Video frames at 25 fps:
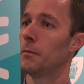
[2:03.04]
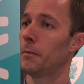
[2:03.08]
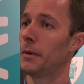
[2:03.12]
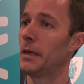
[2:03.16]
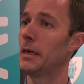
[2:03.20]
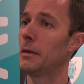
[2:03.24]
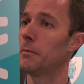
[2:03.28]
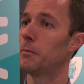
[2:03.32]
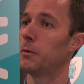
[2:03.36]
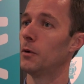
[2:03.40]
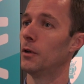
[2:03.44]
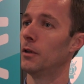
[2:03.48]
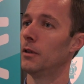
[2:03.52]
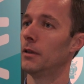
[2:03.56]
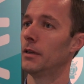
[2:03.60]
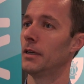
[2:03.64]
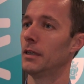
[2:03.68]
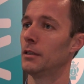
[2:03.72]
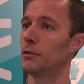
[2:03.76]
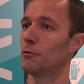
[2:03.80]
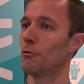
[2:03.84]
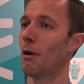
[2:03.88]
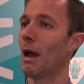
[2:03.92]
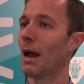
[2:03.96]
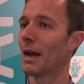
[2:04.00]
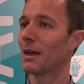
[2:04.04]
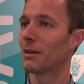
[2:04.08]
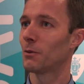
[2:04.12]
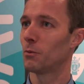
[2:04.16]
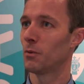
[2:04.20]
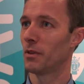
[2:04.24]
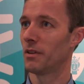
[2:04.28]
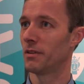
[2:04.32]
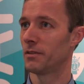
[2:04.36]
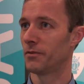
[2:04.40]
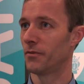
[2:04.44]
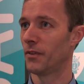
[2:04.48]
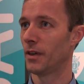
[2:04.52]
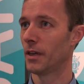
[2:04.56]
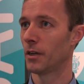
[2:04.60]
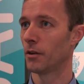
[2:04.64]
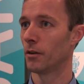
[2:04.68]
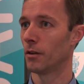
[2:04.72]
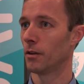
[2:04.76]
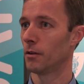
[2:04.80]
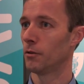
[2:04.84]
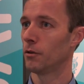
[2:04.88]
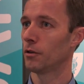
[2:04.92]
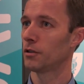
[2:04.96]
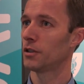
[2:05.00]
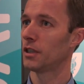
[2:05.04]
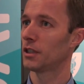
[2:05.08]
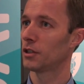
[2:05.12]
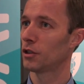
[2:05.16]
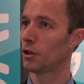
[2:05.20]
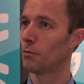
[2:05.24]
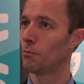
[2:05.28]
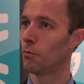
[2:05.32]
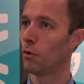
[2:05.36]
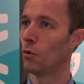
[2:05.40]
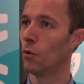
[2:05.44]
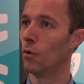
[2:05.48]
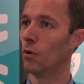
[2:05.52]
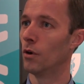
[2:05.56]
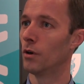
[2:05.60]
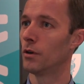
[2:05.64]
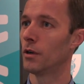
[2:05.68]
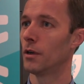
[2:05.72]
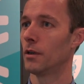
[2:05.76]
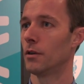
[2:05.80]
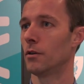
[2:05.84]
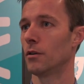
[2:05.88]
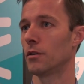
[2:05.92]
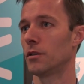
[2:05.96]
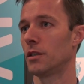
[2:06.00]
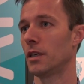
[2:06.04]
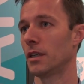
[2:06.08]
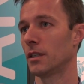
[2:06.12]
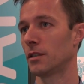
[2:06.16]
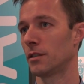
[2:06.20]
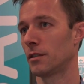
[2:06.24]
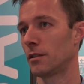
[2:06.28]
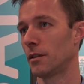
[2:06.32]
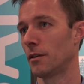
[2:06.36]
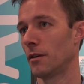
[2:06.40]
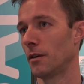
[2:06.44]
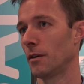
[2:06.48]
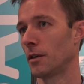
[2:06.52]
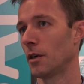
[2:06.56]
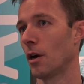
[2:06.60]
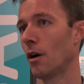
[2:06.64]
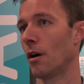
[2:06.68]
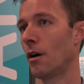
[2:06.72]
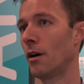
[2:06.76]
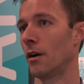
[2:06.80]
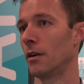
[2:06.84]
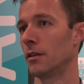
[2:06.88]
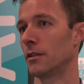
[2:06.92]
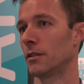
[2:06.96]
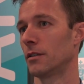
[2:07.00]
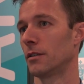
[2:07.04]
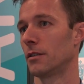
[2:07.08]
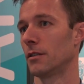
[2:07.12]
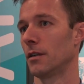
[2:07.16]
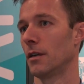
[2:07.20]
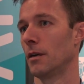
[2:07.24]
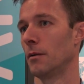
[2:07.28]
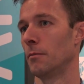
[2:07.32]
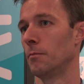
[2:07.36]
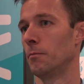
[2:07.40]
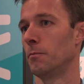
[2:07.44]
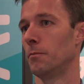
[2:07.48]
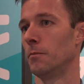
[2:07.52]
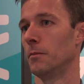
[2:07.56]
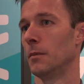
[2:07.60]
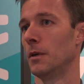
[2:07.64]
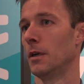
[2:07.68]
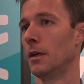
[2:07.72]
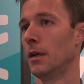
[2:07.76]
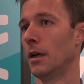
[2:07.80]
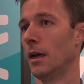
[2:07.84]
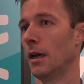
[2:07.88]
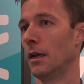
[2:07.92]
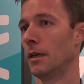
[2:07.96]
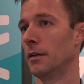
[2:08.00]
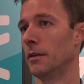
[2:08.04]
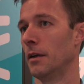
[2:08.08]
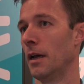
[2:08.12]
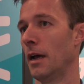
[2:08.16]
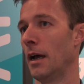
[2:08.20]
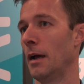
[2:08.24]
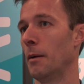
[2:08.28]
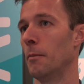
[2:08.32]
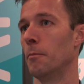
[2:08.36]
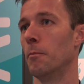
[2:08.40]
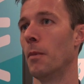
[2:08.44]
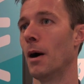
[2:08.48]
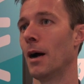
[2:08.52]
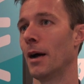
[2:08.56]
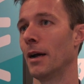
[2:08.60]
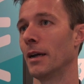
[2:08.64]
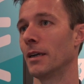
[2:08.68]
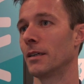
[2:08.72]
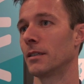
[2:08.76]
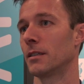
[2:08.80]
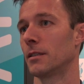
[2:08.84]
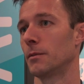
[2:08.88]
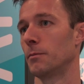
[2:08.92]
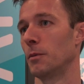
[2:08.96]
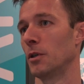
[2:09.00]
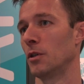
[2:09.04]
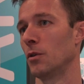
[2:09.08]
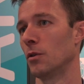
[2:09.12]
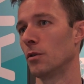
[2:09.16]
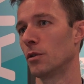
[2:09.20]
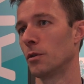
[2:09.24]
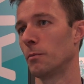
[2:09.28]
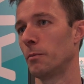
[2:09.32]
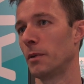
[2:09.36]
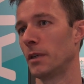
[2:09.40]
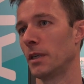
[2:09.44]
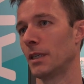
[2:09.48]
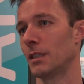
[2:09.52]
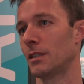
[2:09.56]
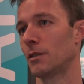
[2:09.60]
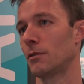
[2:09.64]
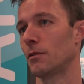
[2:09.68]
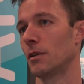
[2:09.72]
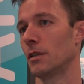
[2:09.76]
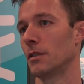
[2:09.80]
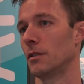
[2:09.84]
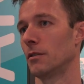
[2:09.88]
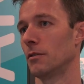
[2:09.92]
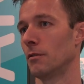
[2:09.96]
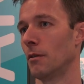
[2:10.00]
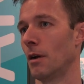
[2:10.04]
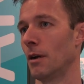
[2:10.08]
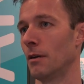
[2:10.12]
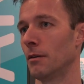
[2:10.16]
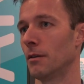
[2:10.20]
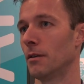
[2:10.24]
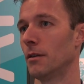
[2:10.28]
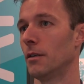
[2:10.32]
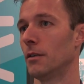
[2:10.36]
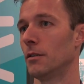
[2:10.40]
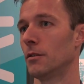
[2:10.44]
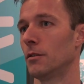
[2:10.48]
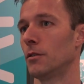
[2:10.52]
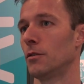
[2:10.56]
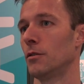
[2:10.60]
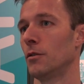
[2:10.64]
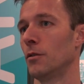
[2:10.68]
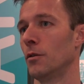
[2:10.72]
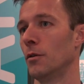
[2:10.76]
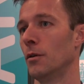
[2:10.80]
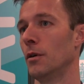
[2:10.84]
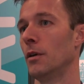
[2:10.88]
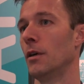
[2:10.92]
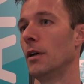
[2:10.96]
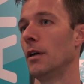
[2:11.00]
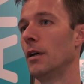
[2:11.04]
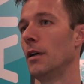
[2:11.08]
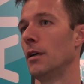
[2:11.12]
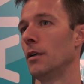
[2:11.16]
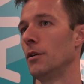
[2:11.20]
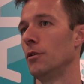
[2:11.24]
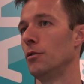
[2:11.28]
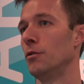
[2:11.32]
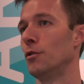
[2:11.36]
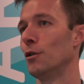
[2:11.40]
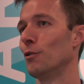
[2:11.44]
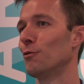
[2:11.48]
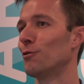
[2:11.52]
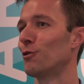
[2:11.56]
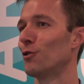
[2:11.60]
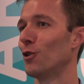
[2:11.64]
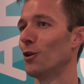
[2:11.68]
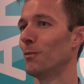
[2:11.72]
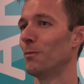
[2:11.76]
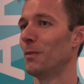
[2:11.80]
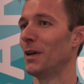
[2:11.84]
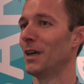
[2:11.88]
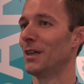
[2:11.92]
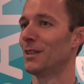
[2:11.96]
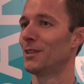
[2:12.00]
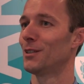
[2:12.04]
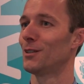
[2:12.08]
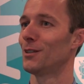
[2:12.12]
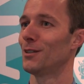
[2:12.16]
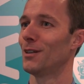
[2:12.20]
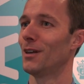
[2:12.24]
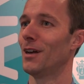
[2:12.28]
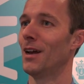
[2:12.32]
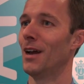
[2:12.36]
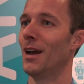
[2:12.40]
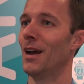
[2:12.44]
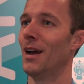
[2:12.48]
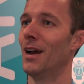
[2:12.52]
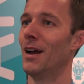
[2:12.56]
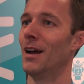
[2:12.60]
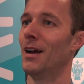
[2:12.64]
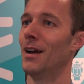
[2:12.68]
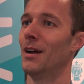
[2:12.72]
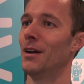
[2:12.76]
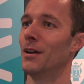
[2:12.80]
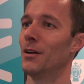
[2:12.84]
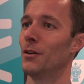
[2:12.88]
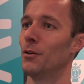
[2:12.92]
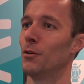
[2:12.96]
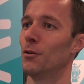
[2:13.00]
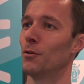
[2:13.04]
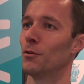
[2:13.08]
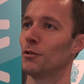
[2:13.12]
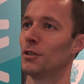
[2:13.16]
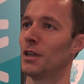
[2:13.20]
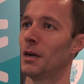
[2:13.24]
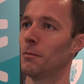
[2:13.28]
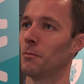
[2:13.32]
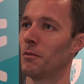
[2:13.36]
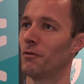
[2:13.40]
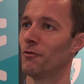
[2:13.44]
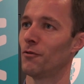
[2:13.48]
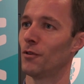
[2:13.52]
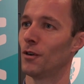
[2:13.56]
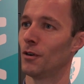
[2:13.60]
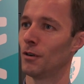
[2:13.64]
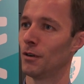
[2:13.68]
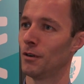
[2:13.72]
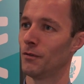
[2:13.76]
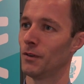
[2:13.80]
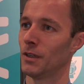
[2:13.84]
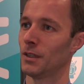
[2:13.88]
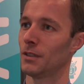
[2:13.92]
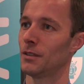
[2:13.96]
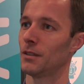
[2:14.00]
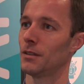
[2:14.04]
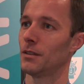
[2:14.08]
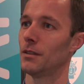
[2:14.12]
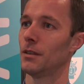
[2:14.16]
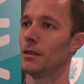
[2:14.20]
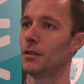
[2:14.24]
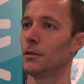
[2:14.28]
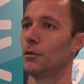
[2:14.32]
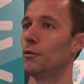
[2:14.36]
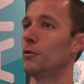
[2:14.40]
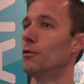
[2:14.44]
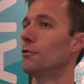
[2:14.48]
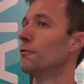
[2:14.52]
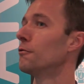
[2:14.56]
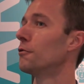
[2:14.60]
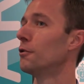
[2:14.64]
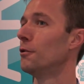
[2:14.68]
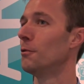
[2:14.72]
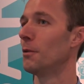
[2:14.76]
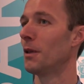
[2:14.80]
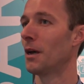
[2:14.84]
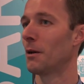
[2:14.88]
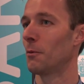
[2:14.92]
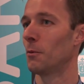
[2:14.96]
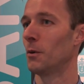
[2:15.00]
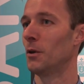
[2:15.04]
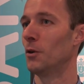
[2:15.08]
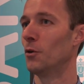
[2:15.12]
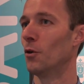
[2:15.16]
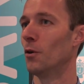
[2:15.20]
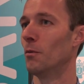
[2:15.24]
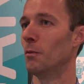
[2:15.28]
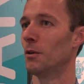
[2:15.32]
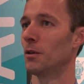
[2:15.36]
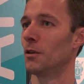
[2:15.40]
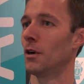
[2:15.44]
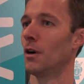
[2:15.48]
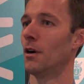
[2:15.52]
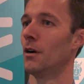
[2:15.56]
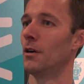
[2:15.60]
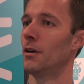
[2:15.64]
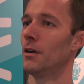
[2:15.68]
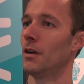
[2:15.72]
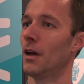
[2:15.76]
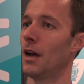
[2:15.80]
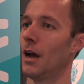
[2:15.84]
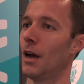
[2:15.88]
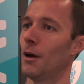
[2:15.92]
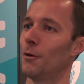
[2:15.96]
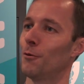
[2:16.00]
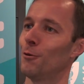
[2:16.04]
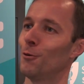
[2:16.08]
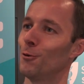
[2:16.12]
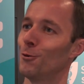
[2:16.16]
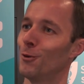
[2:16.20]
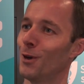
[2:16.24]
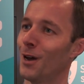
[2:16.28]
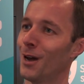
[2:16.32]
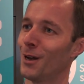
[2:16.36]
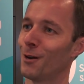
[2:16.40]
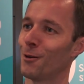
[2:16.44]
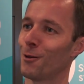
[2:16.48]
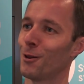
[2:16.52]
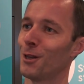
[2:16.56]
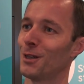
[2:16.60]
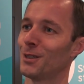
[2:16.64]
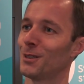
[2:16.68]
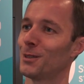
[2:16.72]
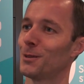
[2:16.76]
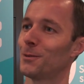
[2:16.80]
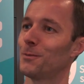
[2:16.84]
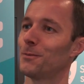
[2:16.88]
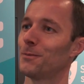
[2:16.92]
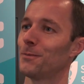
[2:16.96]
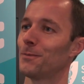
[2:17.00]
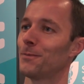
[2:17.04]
people interact with this vehicle, not just on board, not just cars and, and bikes, but also pedestrians around. So you don't stop it, you don't jump in front of it, you don't do that with a normal car. How do you handle this?